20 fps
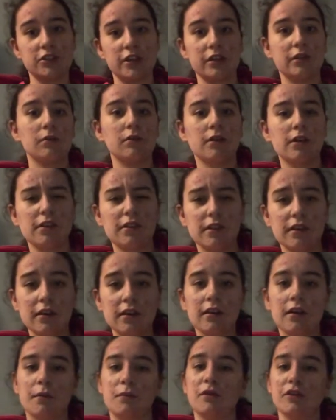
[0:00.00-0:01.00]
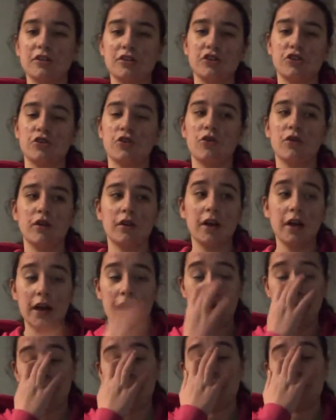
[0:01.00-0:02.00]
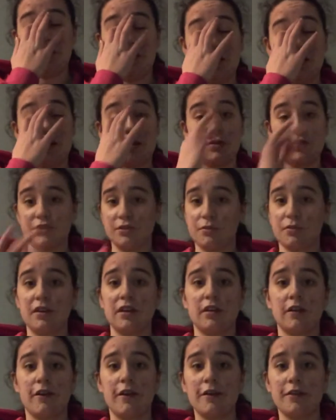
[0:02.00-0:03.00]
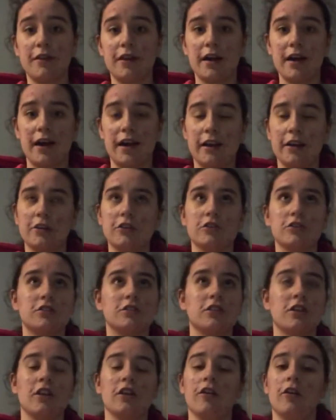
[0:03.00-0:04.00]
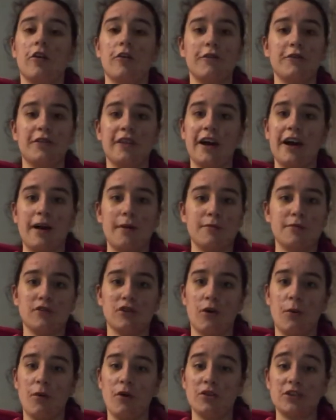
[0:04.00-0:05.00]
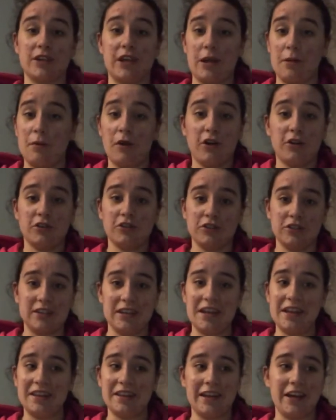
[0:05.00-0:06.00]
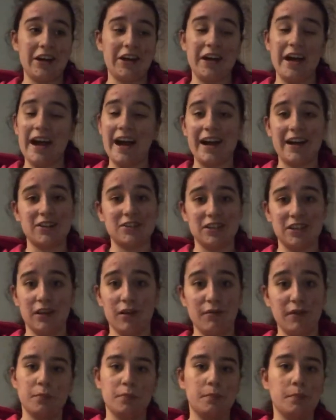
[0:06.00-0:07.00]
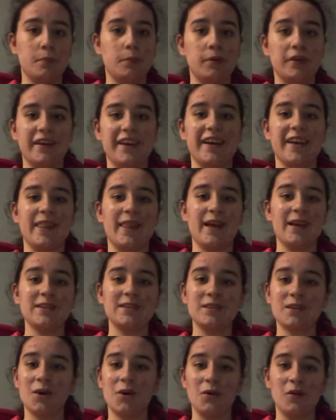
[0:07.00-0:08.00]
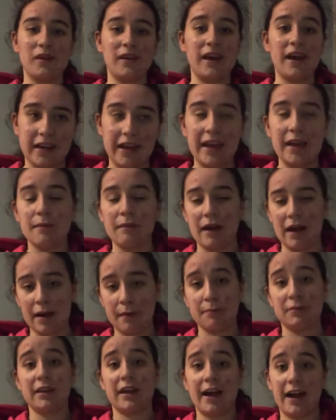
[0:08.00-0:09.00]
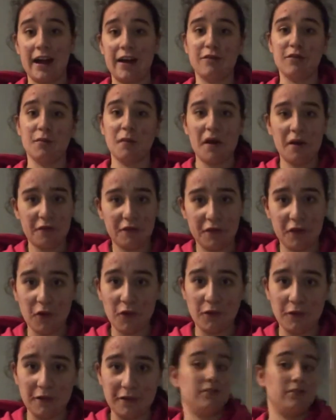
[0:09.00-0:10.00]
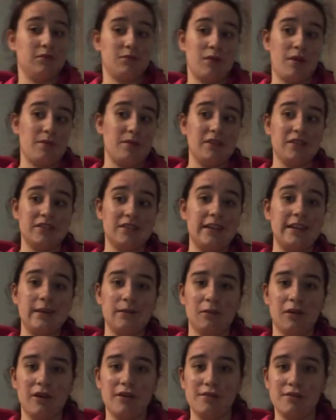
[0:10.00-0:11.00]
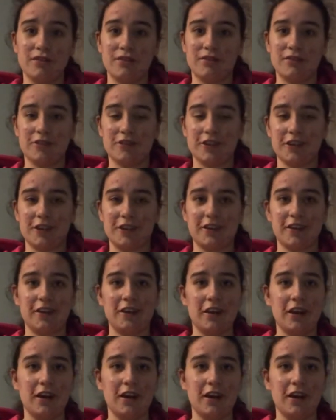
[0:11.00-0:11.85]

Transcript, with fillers: January, I think. I'm not sure, but I think it was something around that, and I just love the app so much. And I'm not just saying that, I actually love it. But yeah, that's the only game app that I have on my phone. I mean, Stadium Live is just like,